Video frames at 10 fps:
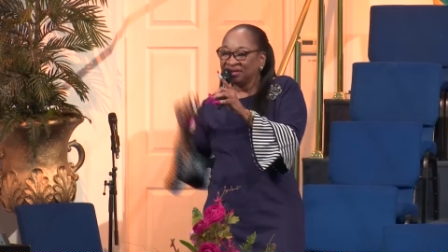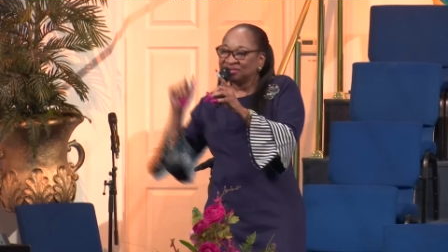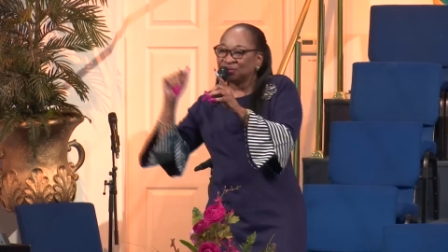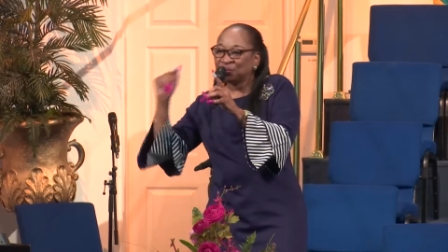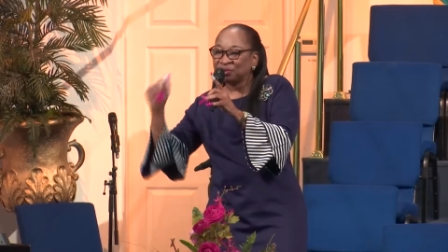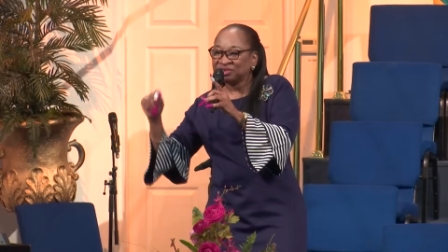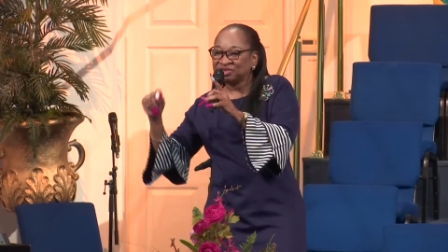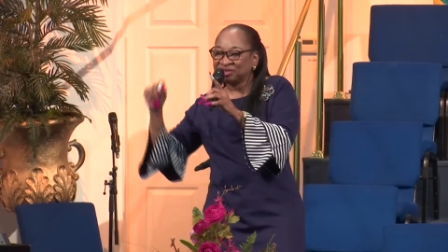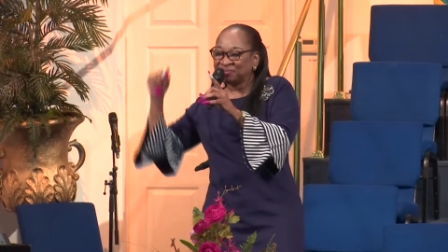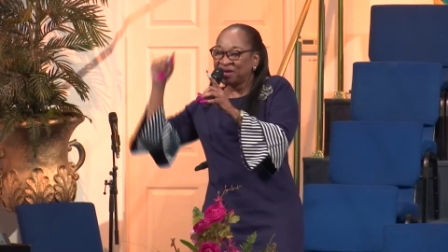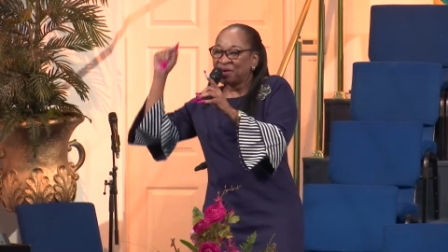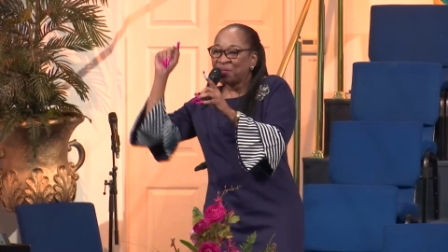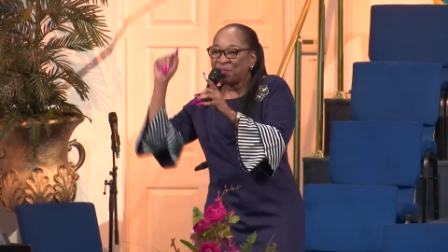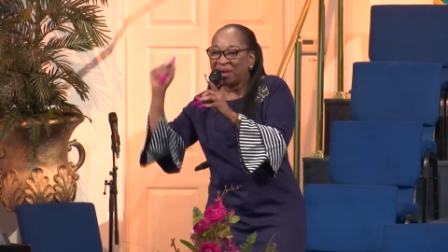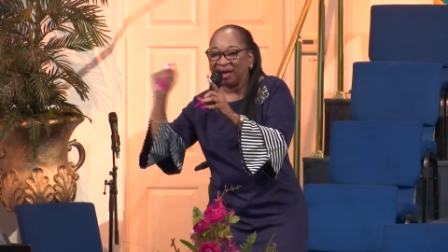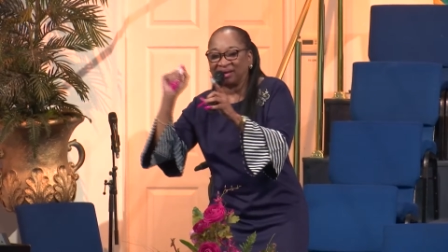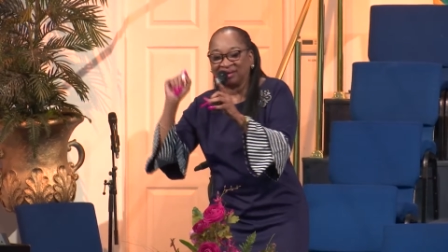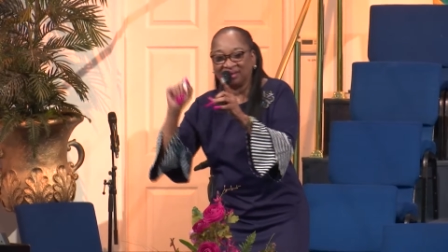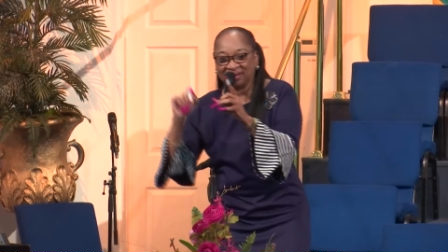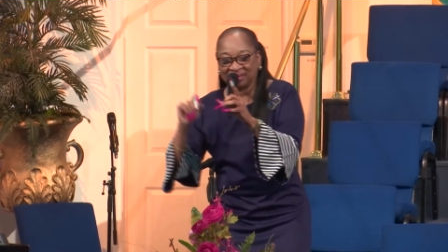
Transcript: to worship my God.